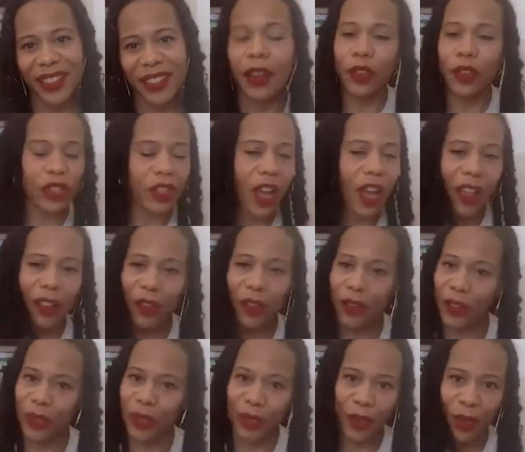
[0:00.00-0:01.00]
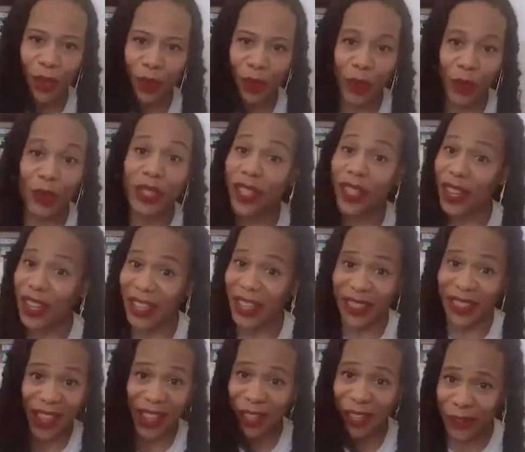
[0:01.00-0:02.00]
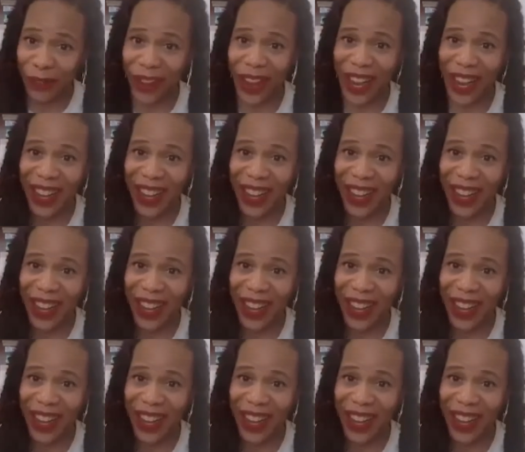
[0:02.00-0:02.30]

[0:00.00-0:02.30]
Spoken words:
and there's scholars who study this,